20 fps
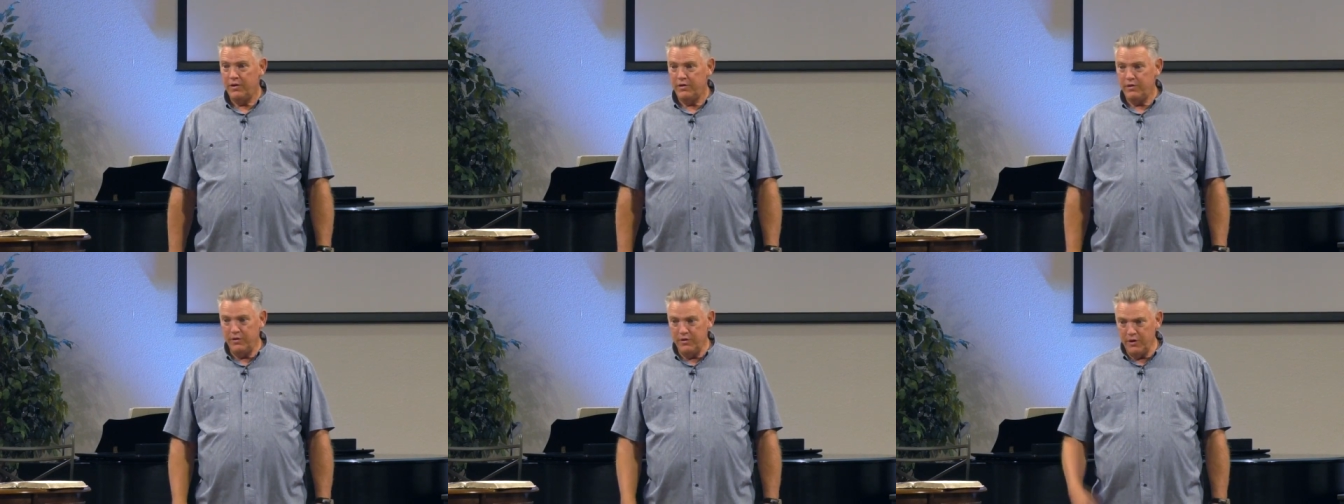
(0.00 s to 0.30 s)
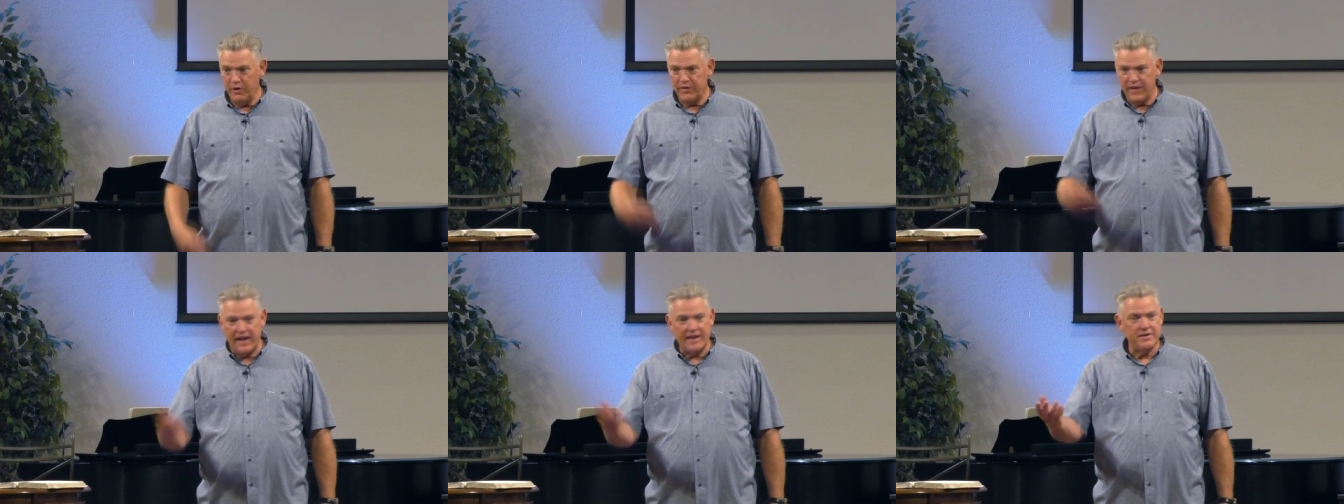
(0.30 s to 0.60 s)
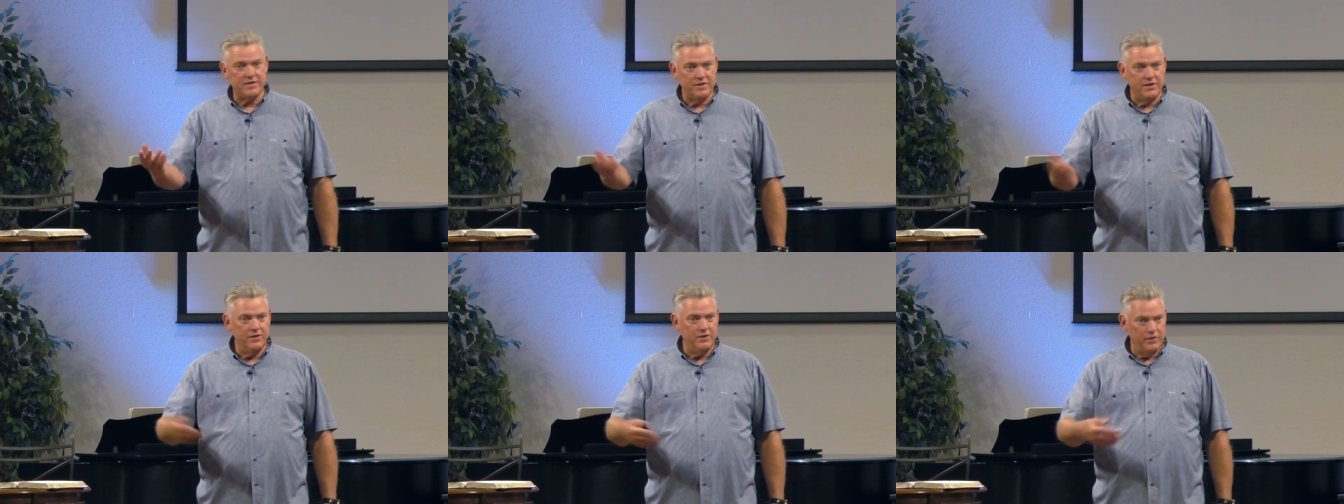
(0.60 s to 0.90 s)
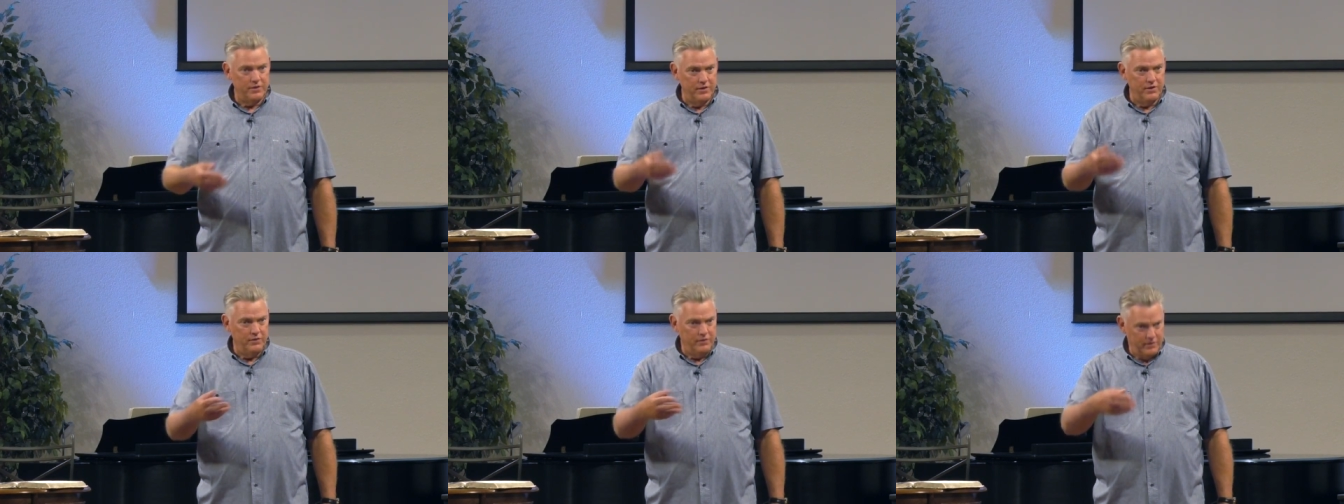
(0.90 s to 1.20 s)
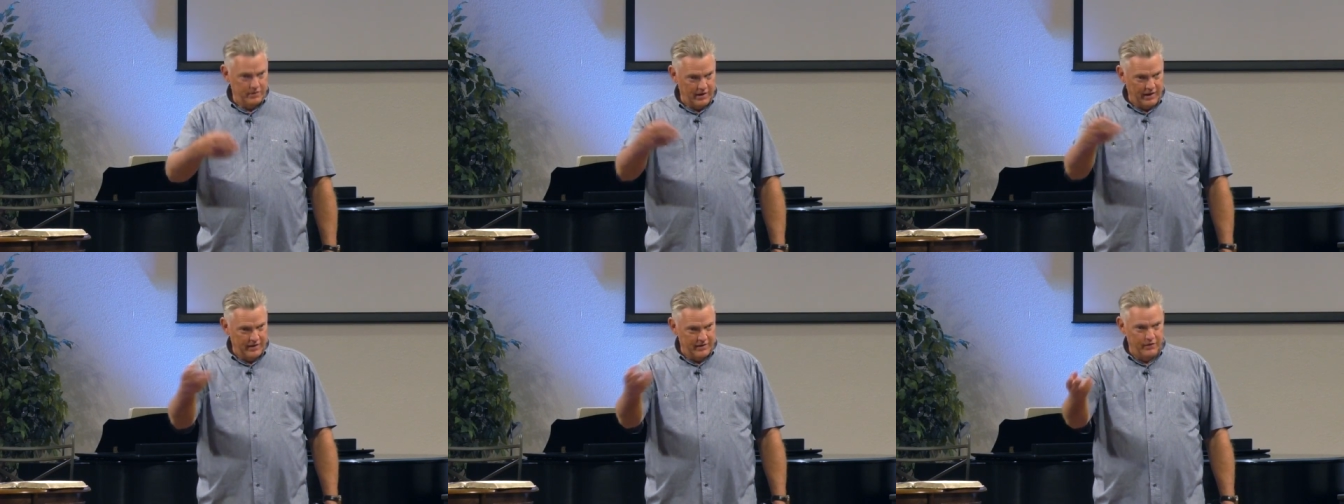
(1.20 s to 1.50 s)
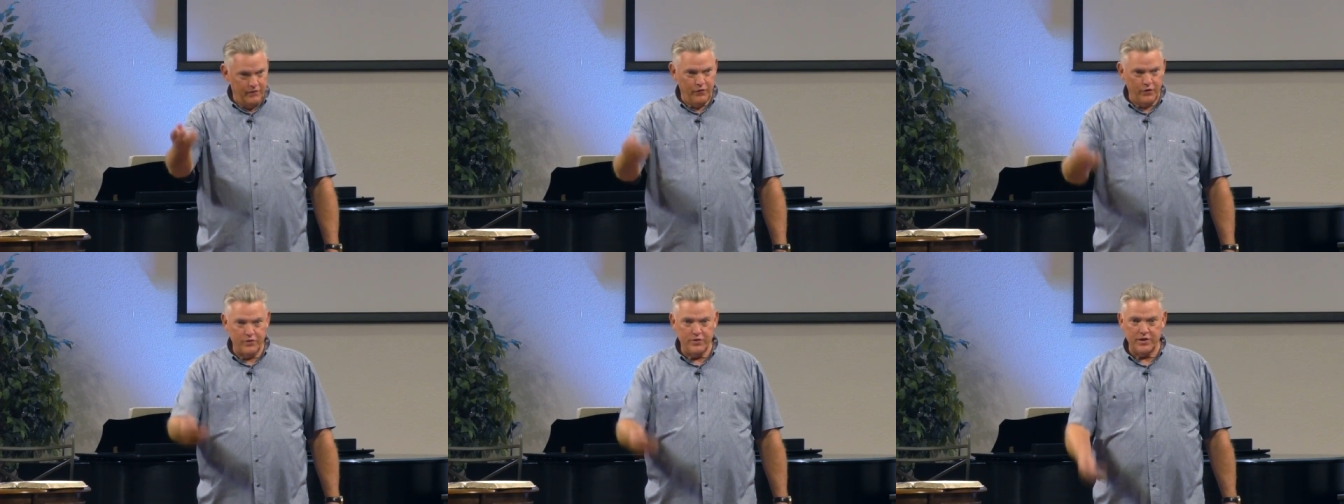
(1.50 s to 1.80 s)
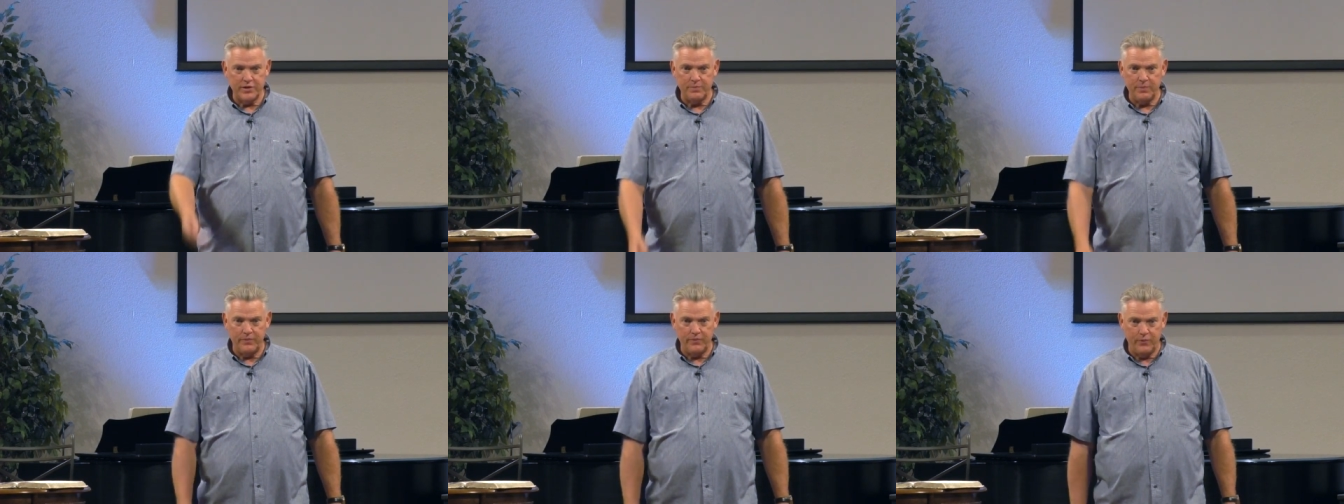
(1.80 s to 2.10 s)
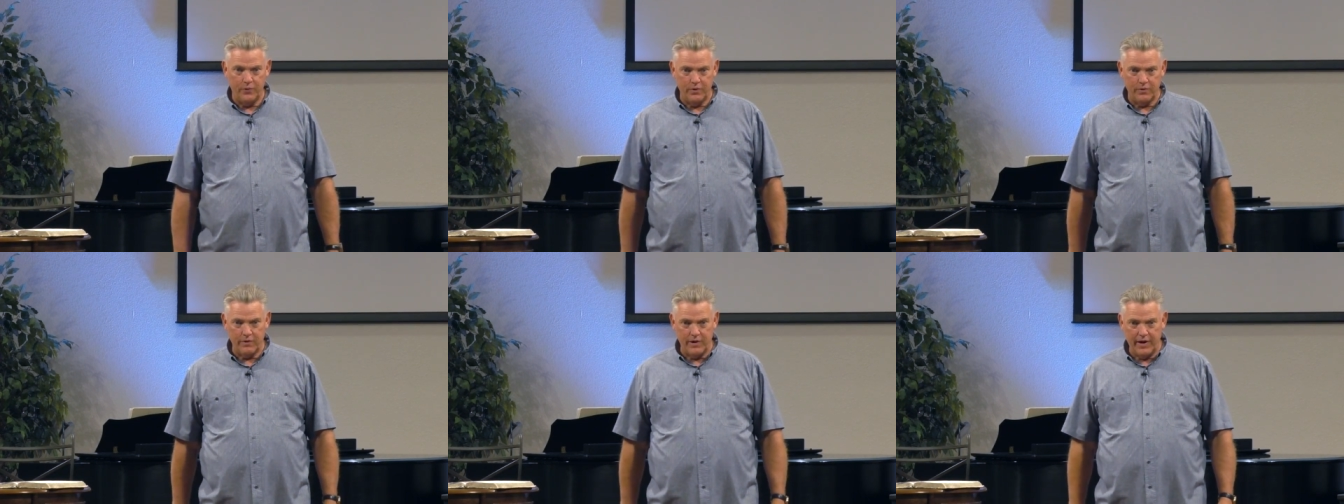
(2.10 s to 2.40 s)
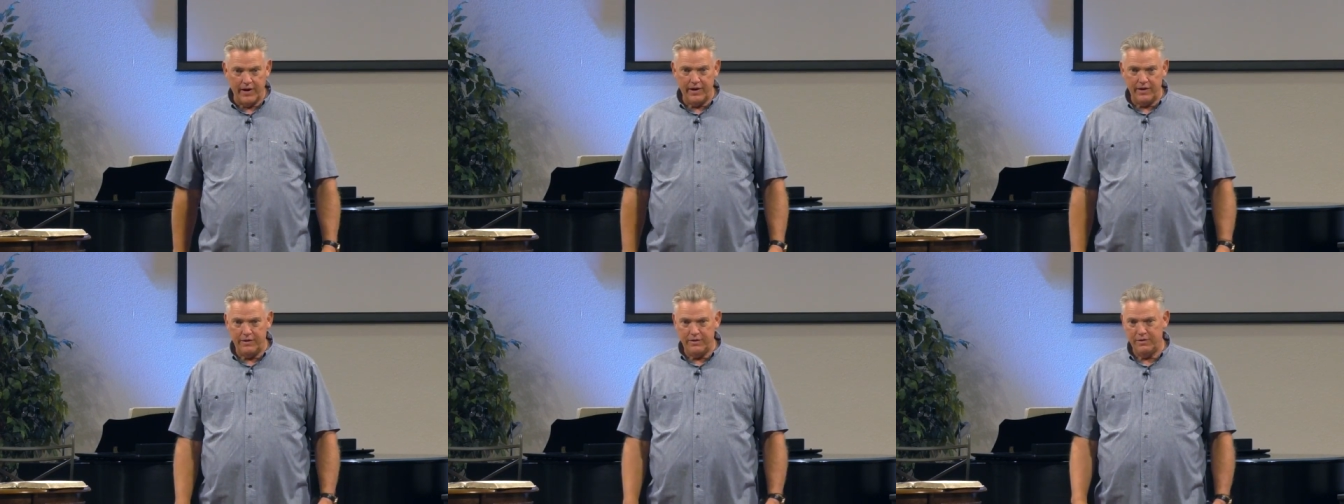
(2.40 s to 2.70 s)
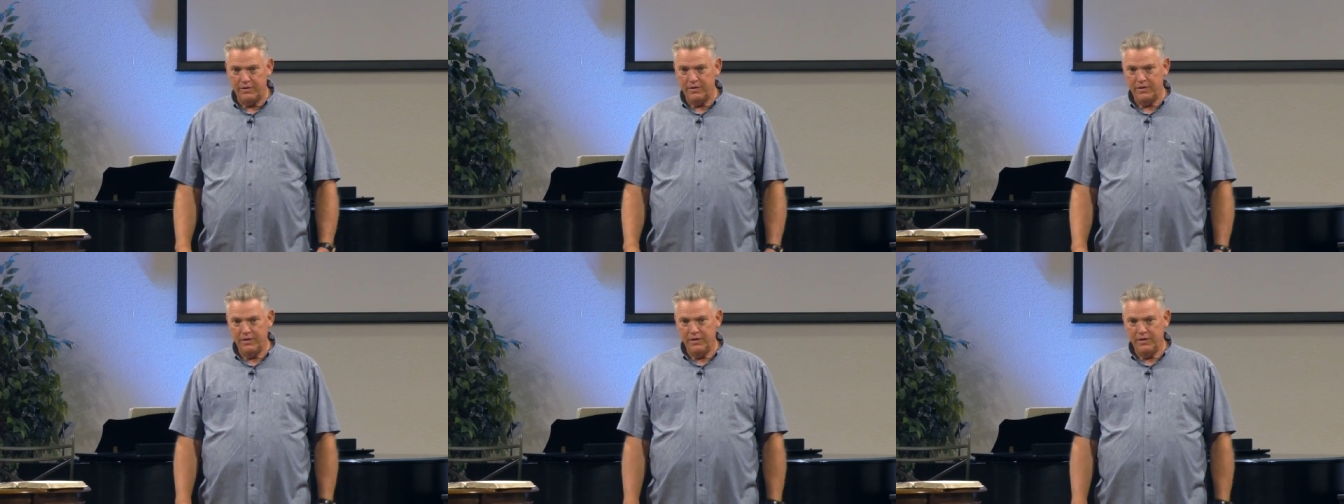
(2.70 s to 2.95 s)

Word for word: You know that. You, you, you've heard this before, right?